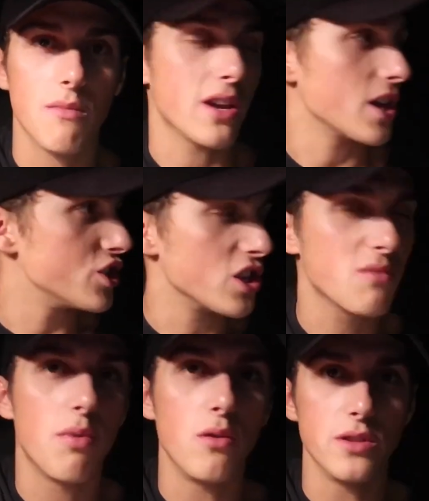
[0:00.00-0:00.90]
Like I just
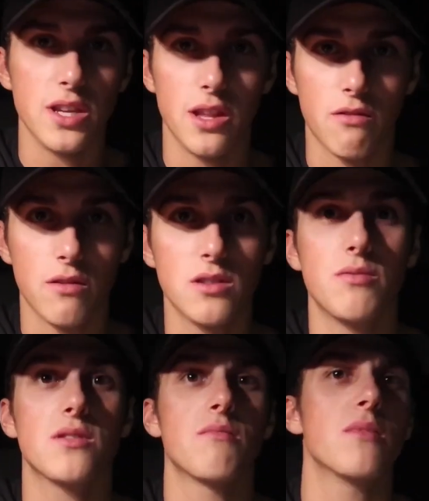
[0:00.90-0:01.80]
pulled in. Like Ranch
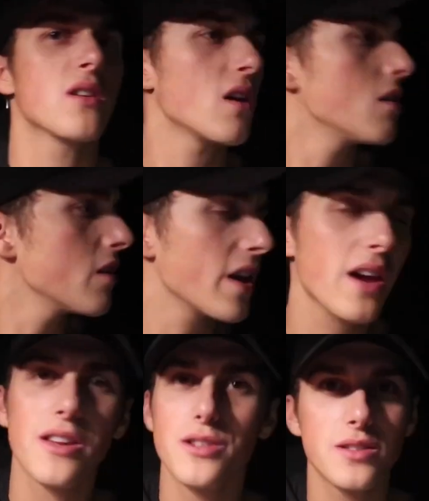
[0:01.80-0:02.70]
pulls up and be like, oh
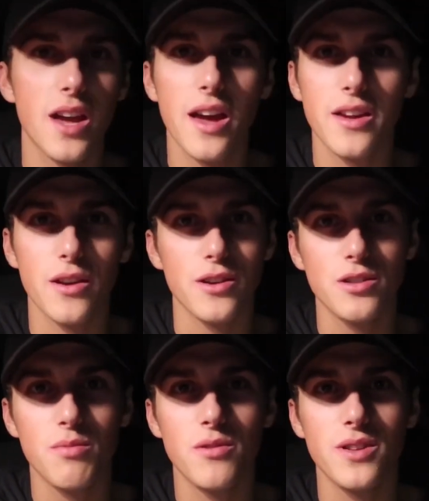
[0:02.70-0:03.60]
hey, I just got here. I
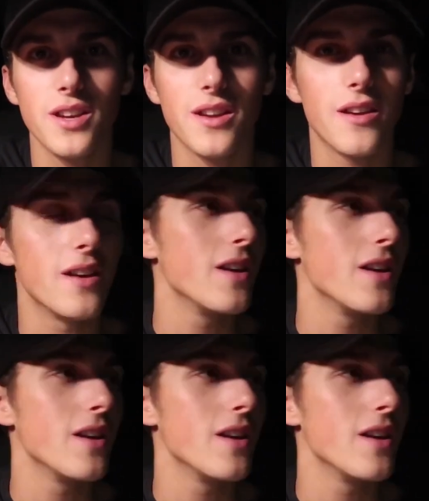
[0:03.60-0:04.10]
just pulled in.